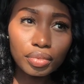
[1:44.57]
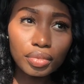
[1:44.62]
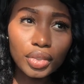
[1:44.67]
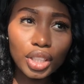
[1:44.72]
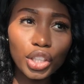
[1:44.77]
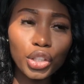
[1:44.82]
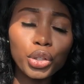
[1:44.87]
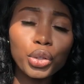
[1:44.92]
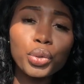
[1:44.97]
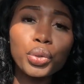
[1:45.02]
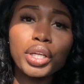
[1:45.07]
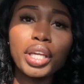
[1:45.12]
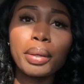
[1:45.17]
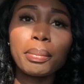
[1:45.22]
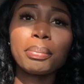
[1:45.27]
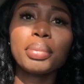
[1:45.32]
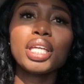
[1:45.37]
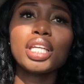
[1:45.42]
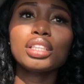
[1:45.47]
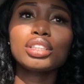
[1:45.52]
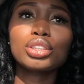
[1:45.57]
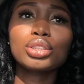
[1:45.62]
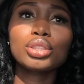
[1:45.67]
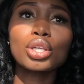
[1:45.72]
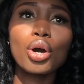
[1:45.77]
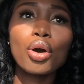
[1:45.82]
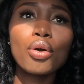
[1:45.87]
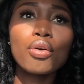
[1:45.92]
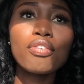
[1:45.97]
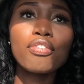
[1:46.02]
you can be
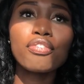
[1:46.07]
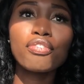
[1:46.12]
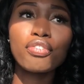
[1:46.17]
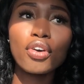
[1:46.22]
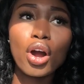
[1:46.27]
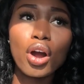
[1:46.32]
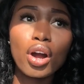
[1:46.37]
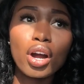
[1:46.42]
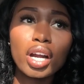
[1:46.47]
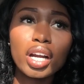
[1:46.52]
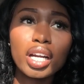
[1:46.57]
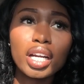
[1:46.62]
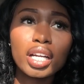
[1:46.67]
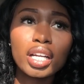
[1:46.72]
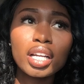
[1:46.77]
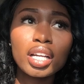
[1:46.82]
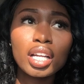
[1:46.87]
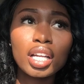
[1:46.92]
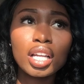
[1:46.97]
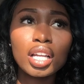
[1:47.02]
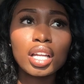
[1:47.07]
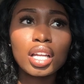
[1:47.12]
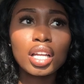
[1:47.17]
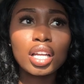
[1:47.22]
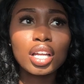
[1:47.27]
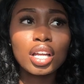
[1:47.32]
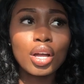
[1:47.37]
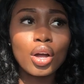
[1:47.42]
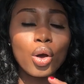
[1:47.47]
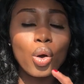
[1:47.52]
so far
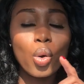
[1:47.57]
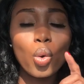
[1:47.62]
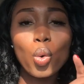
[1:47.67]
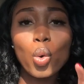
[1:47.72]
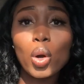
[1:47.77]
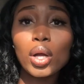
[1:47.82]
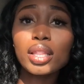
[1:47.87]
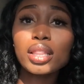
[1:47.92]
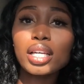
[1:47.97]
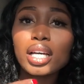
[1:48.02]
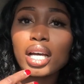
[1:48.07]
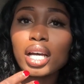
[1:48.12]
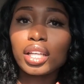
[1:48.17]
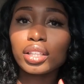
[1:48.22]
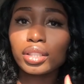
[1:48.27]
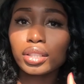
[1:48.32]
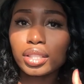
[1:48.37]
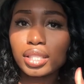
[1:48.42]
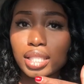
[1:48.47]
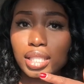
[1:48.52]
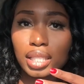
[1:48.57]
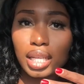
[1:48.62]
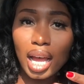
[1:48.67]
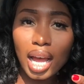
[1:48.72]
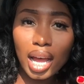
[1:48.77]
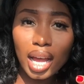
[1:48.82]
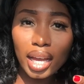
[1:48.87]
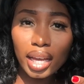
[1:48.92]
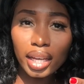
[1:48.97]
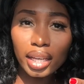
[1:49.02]
on the other
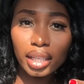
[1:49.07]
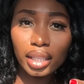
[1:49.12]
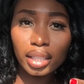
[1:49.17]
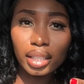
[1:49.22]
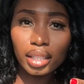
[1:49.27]
side